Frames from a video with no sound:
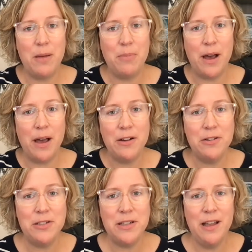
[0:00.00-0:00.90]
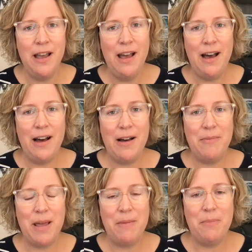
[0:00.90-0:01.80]
buyers,
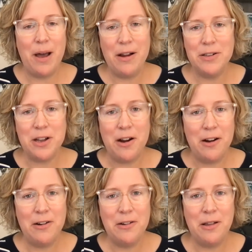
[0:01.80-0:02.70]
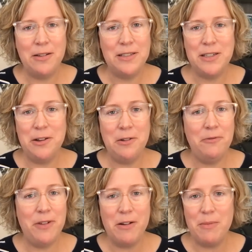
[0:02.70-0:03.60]
and buyers are still
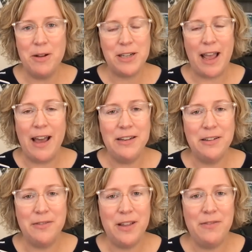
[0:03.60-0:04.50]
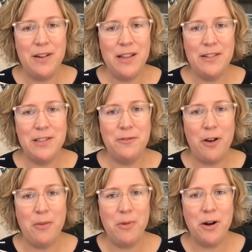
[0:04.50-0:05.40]
very much active, even in this
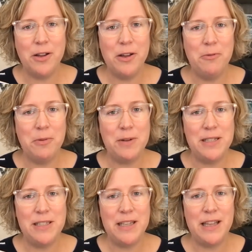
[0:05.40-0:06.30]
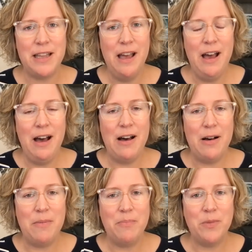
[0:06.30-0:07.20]
fall market where we see
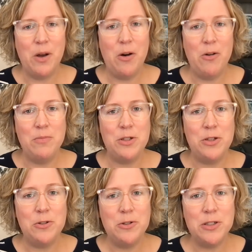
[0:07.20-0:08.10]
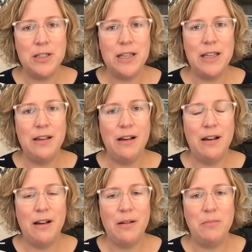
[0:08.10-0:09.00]
homes usually
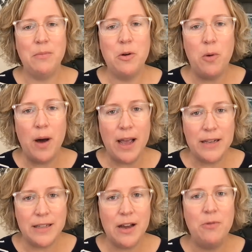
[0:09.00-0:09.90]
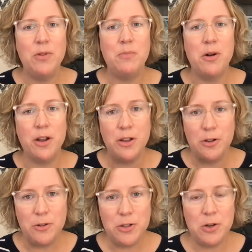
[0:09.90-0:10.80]
quiet down, where the market
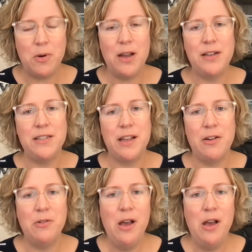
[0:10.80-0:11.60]
usually quiets down